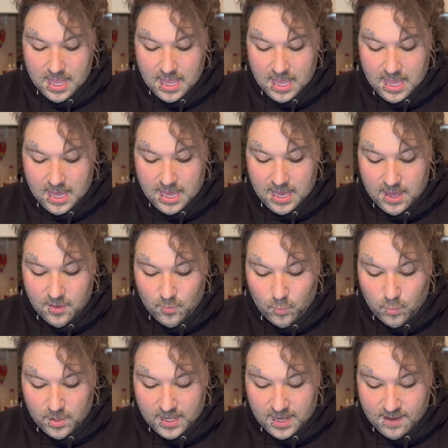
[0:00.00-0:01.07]
And
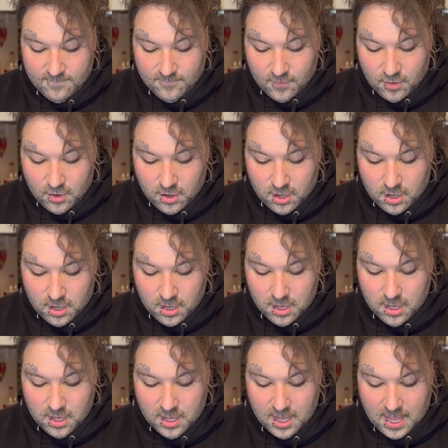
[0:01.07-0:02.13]
whenever
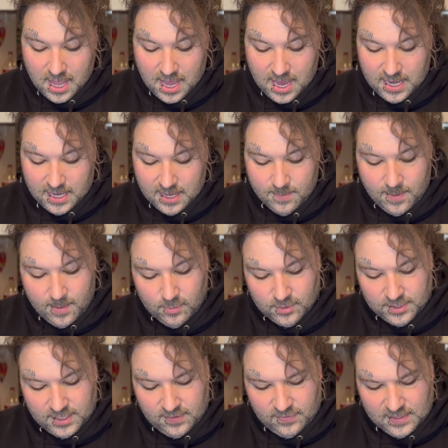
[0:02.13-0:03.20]
I am able
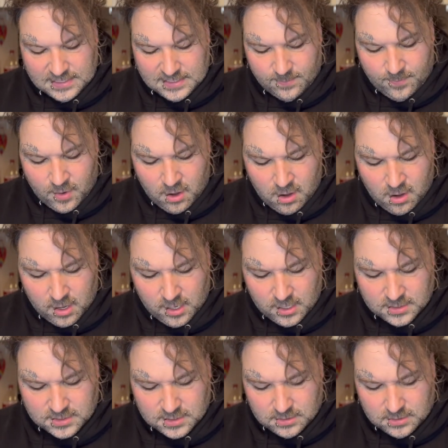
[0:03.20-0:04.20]
to get these apart,